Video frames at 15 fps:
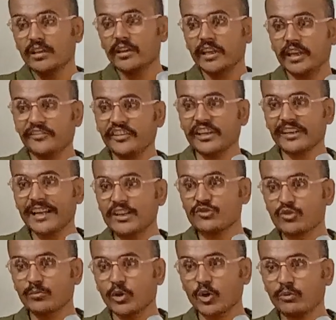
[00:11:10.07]
If it rains
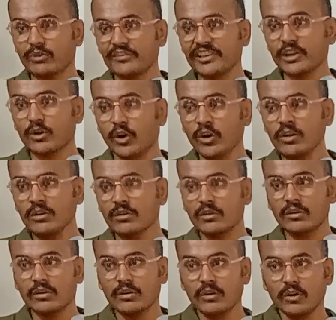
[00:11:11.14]
tomorrow, we will go
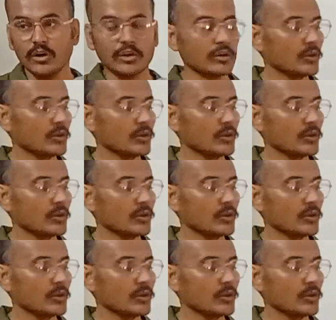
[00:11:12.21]
on